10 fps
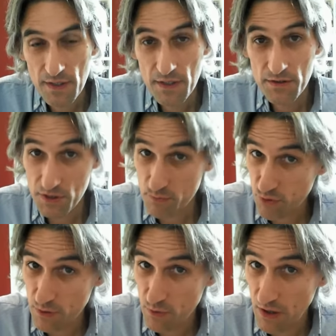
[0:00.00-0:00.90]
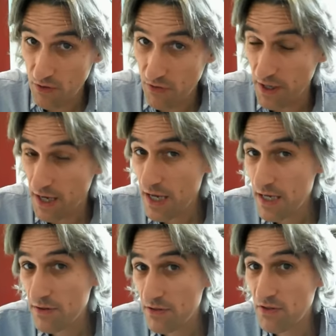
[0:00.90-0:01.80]
Did pretty well there.
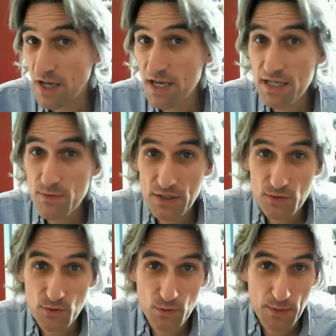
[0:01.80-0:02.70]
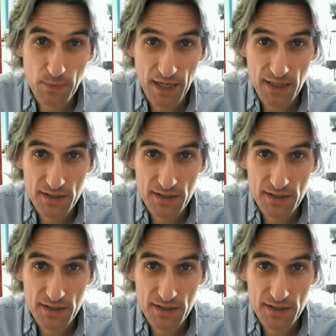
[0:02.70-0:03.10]
Then he went all the way back